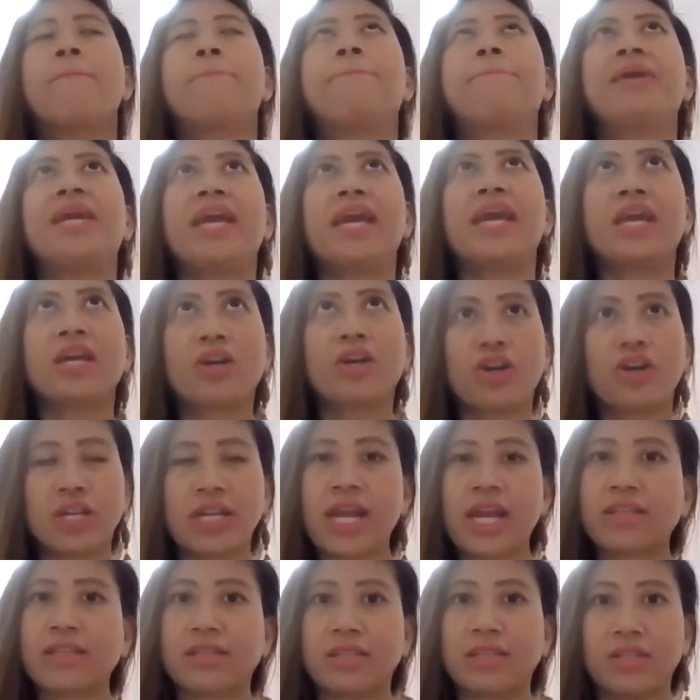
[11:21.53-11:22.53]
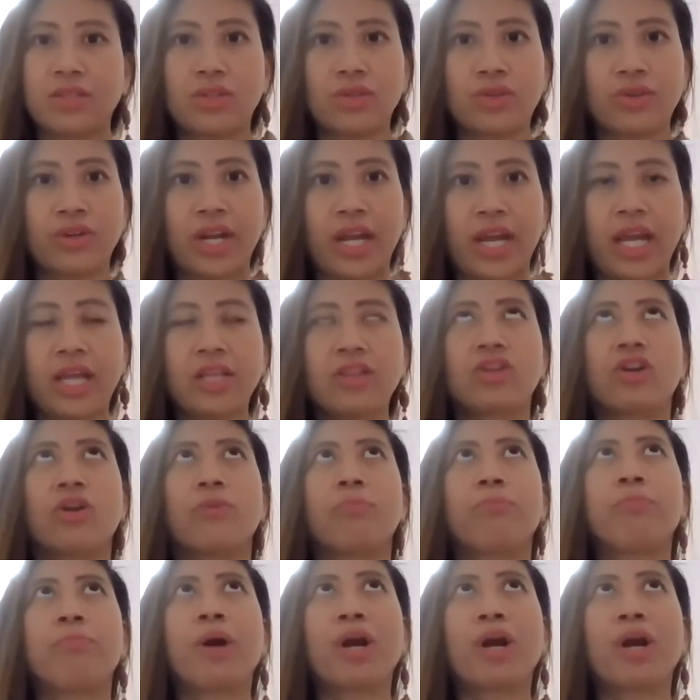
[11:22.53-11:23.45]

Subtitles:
Being connected to creator,